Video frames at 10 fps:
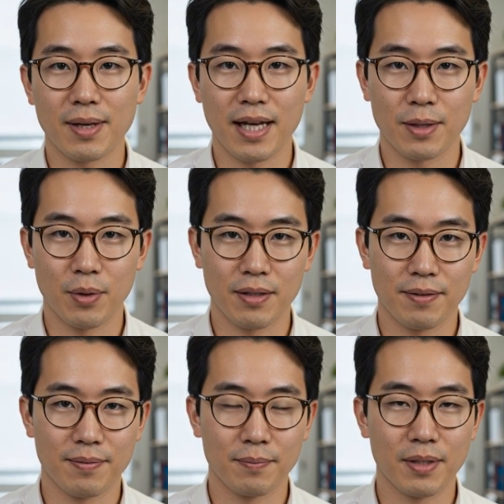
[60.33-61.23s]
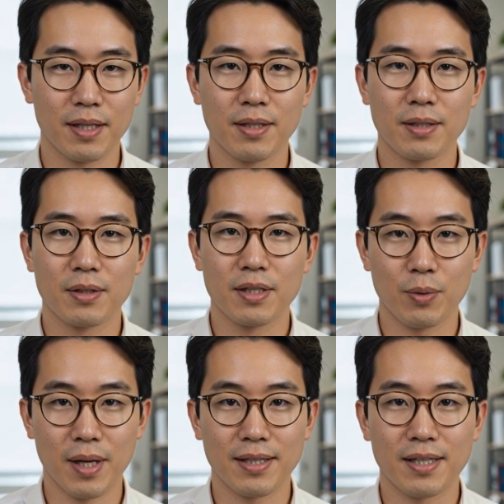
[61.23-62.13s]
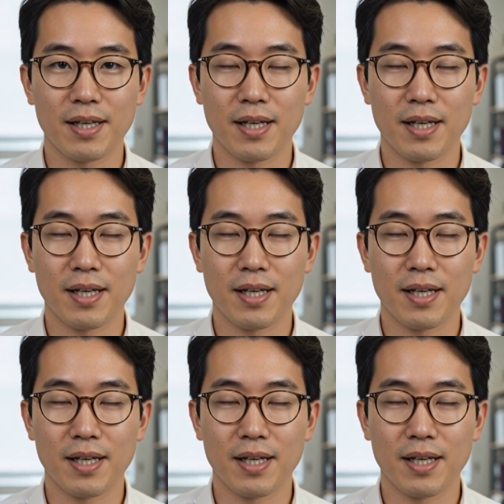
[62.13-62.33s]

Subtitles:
by anyone, malicious or otherwise.